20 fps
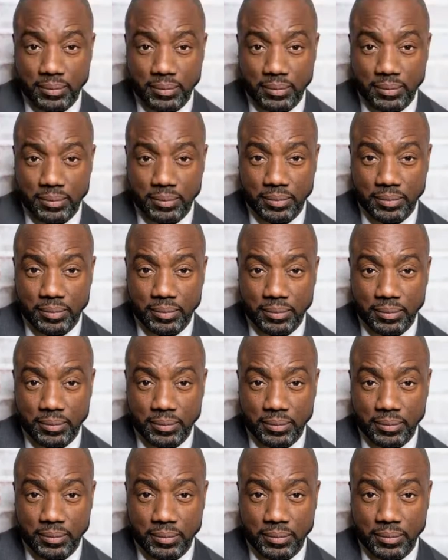
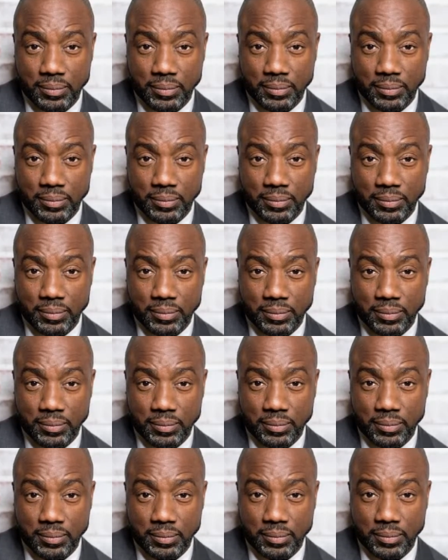
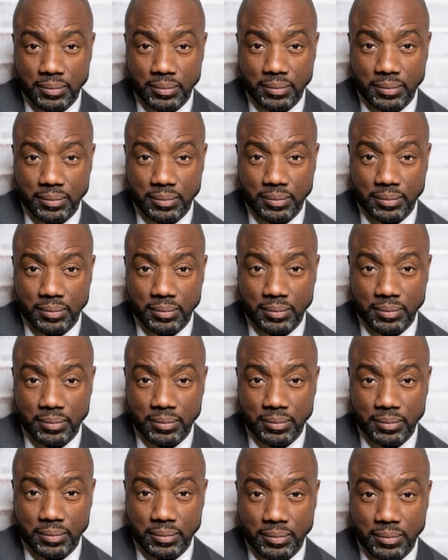
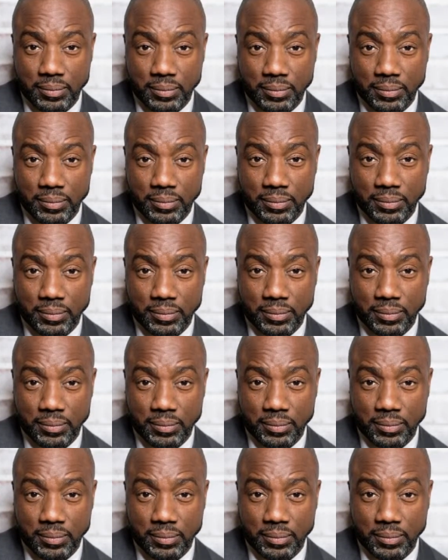(silent)